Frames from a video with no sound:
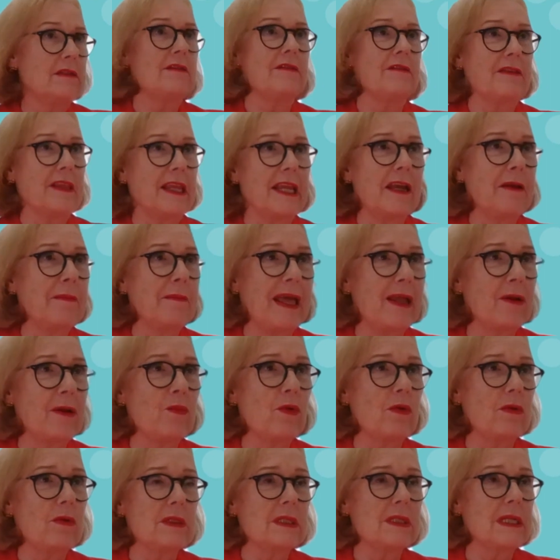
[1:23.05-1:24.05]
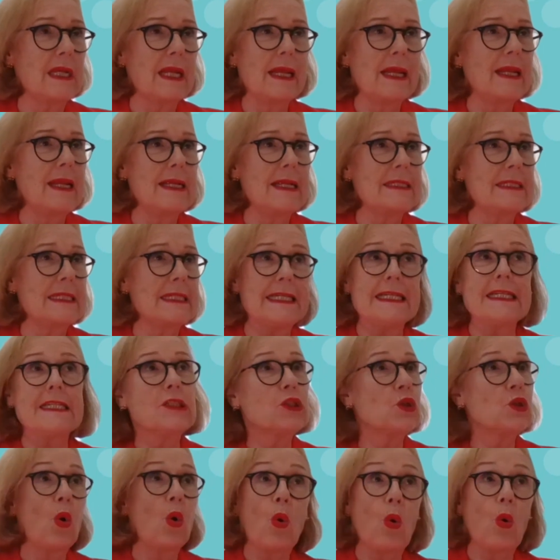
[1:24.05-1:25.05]
to think about what DNS
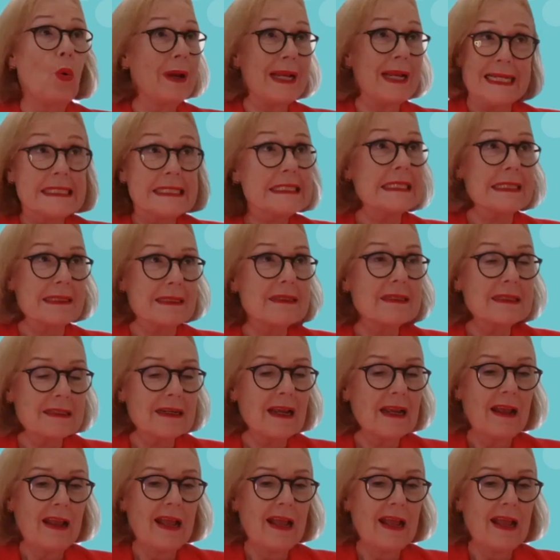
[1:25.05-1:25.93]
is or isn't.